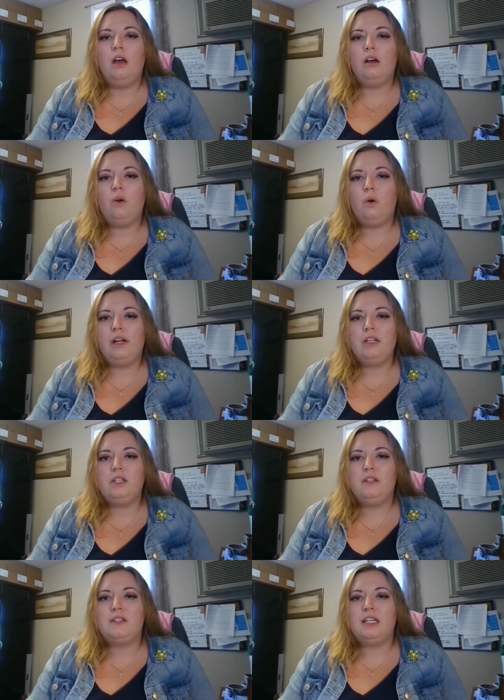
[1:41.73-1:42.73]
According
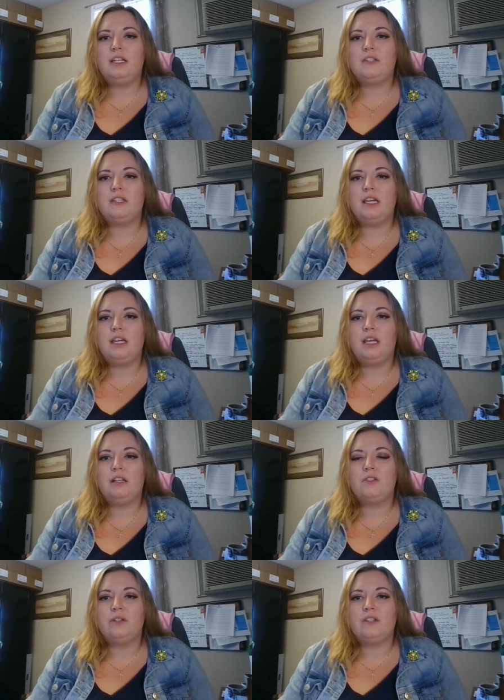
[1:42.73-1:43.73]
to the CDC,
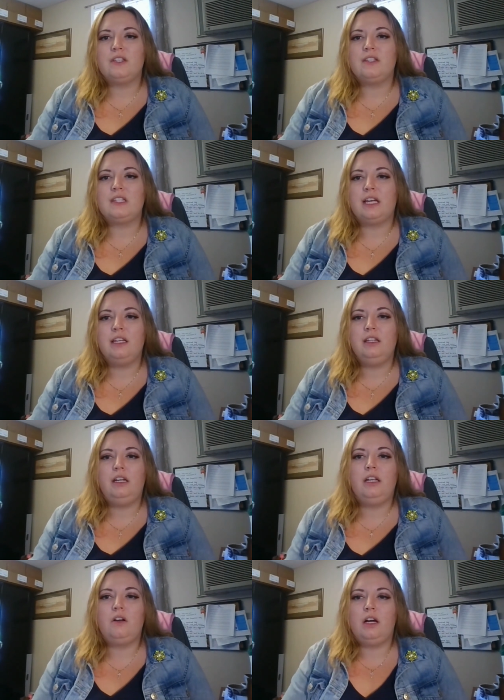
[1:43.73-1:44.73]
cancer is the second
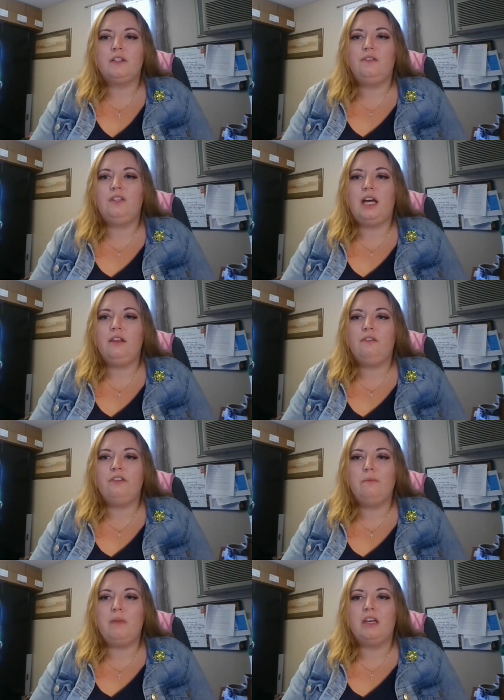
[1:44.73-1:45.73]
leading cause of death
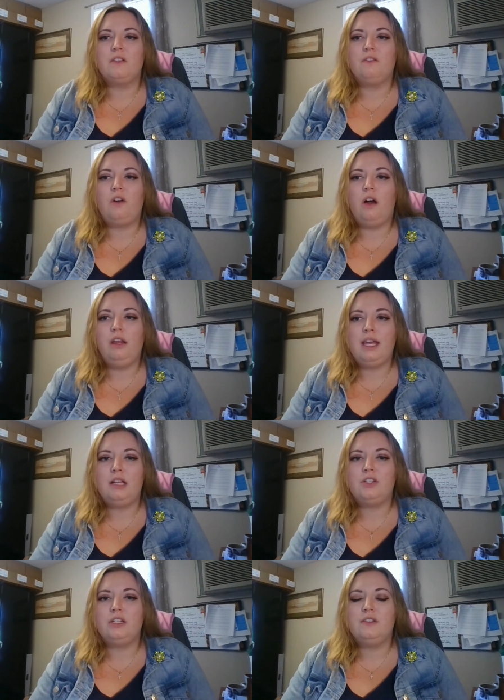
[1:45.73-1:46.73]
for males of all
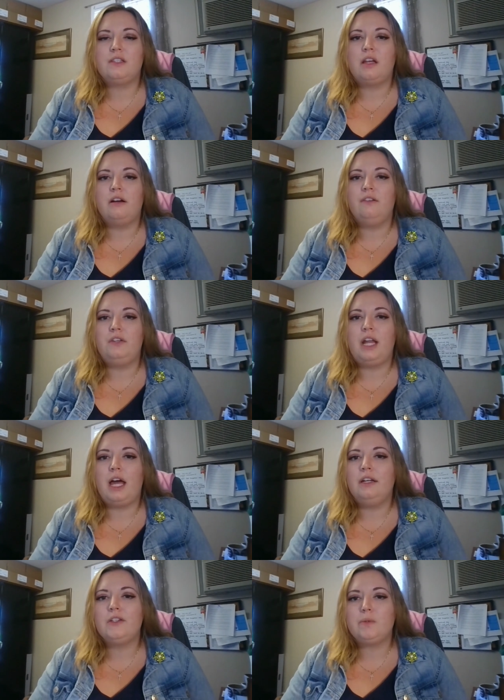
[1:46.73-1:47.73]
ages that are of
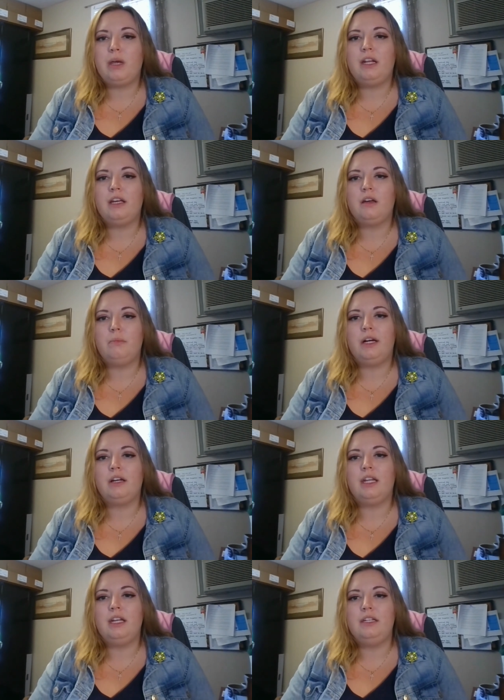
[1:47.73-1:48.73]
non-Hispanic
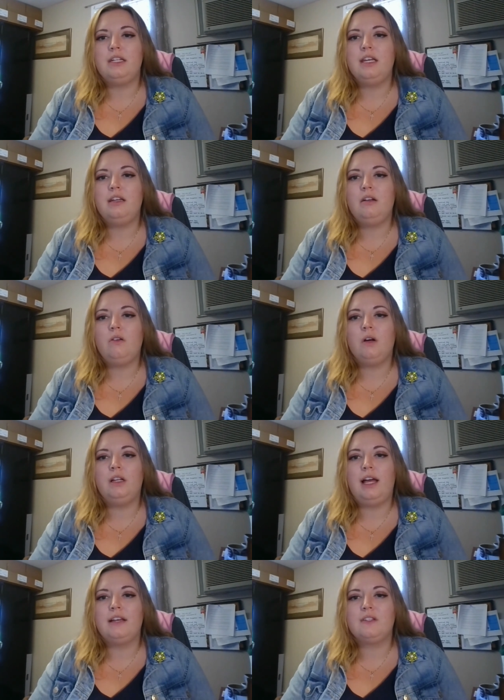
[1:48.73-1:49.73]
American Indian or
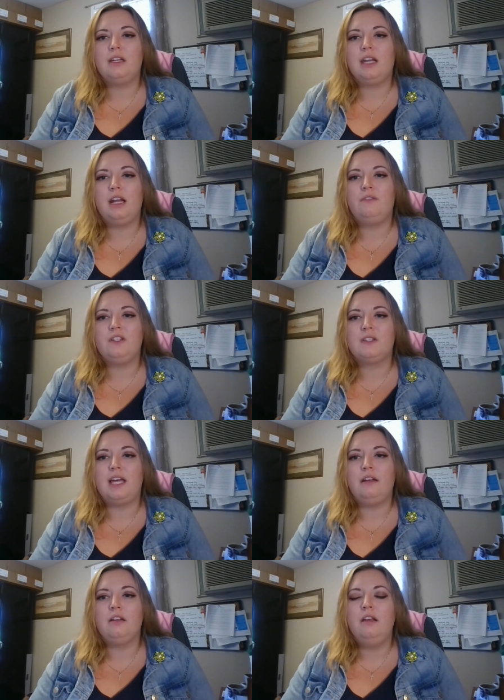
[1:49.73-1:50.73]
Alaska Native
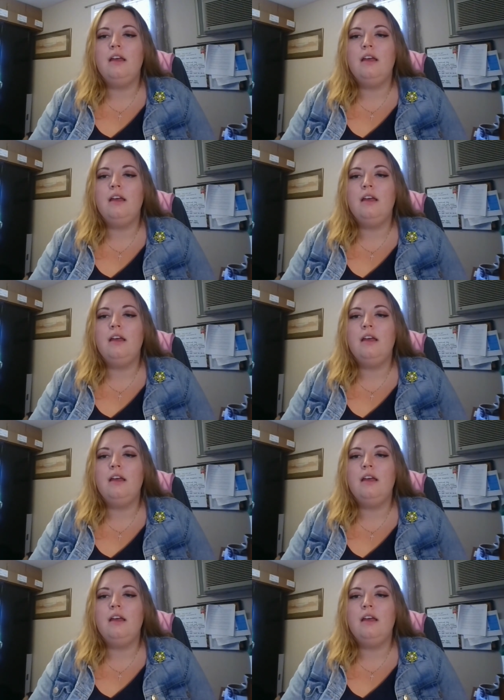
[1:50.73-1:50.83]
descent,